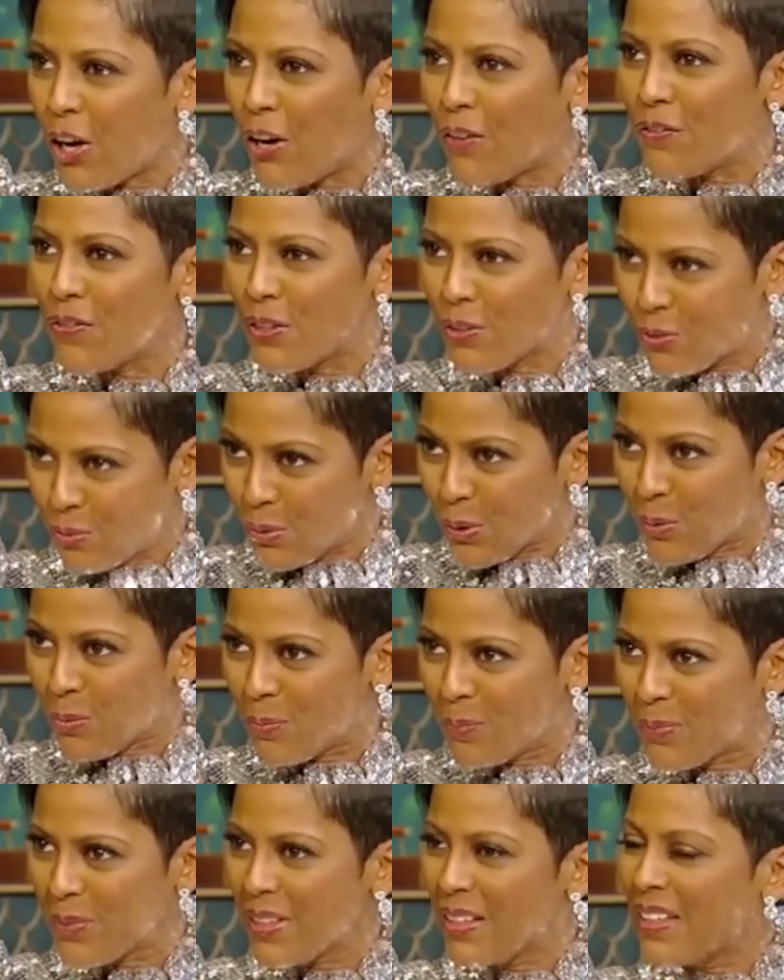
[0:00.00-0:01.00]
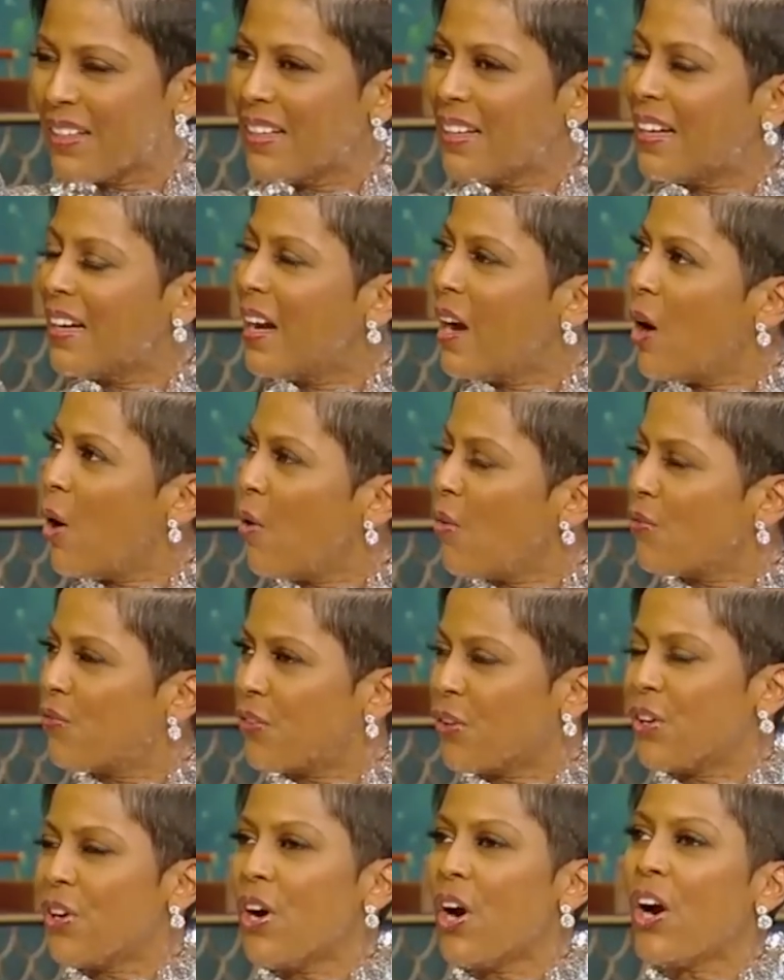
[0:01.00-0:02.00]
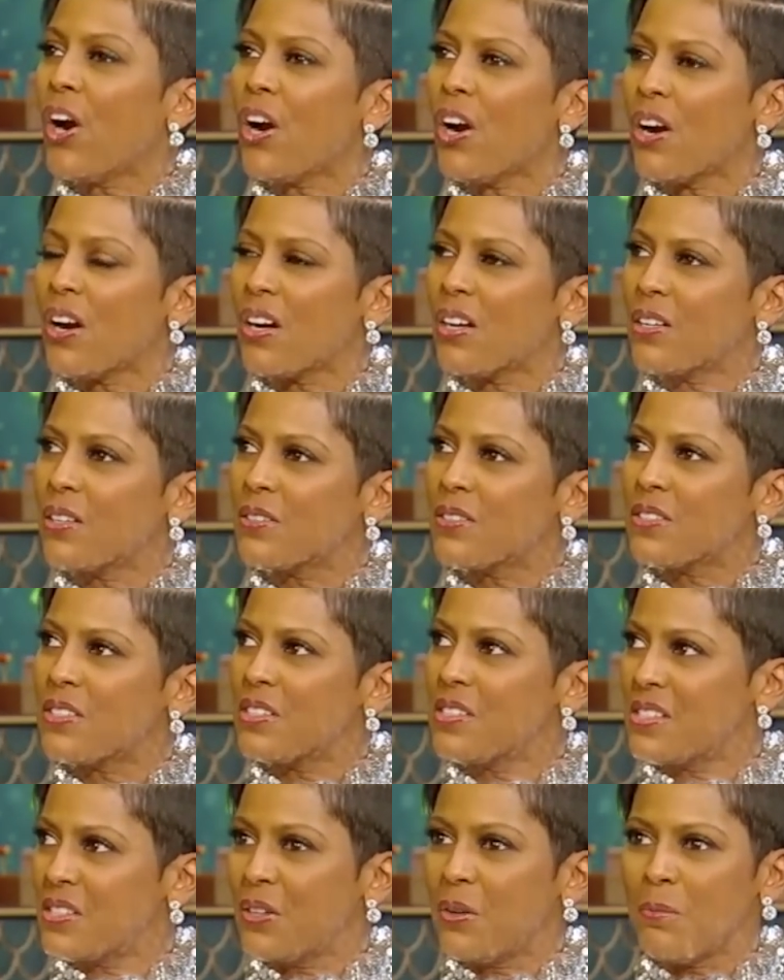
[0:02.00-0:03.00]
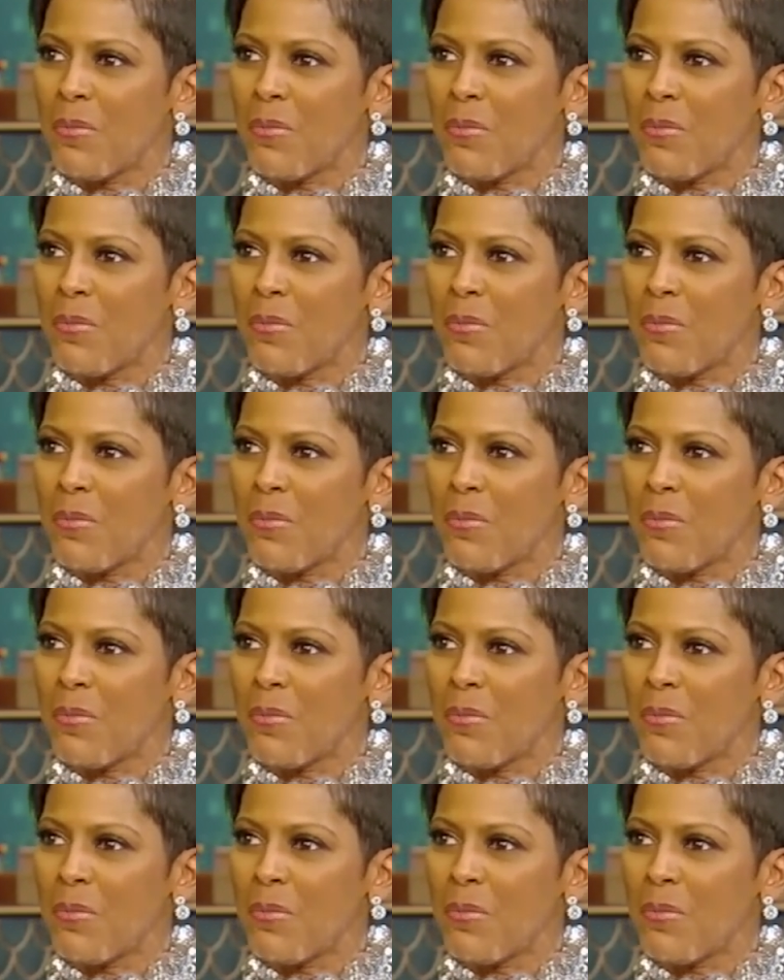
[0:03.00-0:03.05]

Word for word: of the group. Yes. For her to still